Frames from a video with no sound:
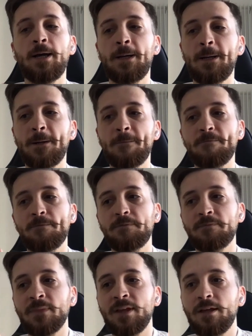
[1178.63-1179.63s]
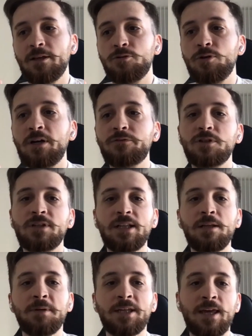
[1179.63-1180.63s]
um, you have to
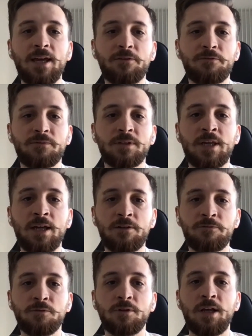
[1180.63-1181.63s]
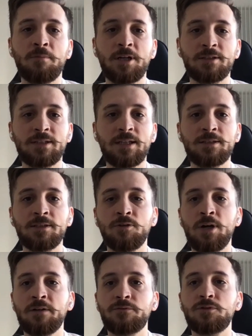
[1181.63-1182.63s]
really be careful about that.
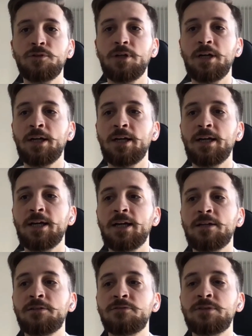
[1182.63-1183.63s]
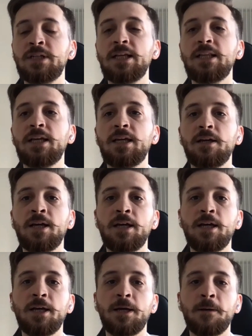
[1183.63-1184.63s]
You have to really
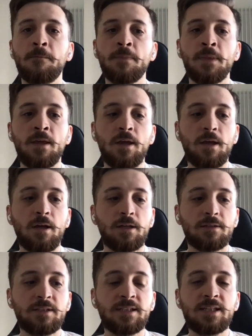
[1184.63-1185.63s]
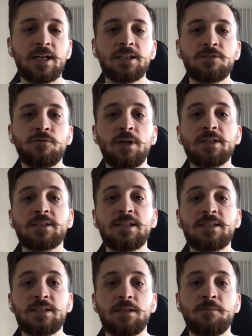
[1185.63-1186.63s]
design well
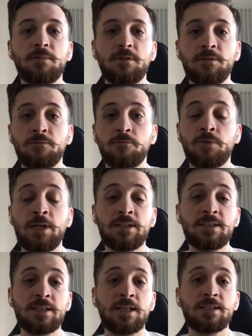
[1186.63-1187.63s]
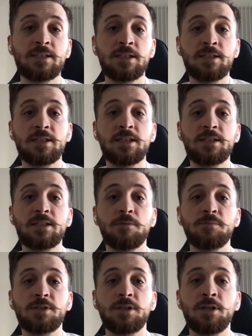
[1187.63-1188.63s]
designed
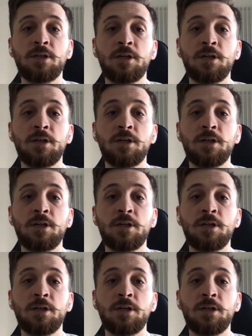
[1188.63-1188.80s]
systems